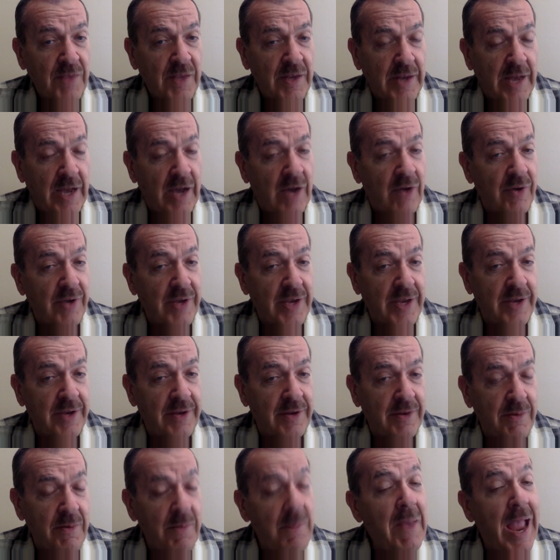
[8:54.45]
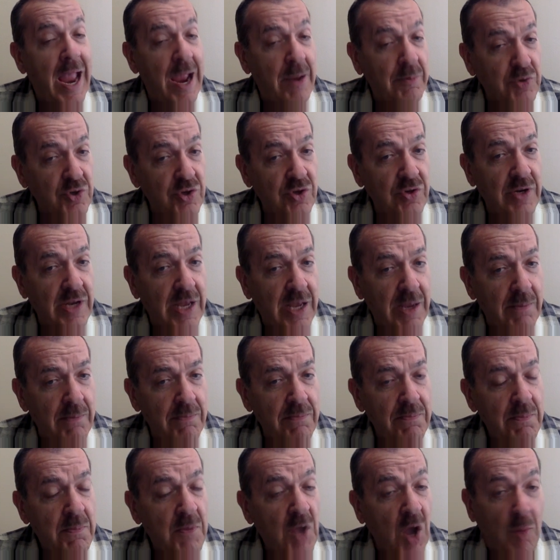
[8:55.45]
Now, in
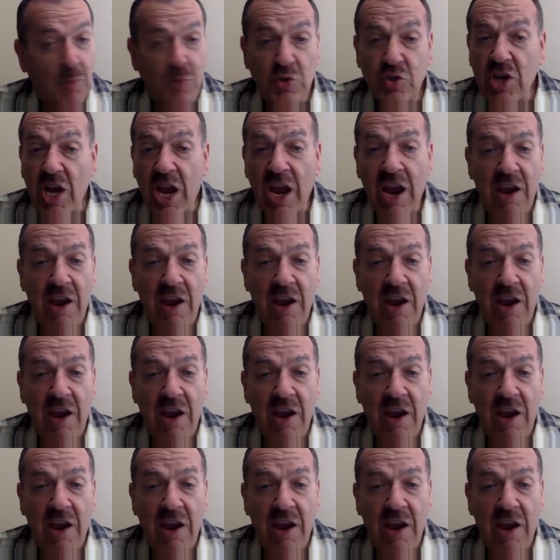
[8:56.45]
Amsterdam, almost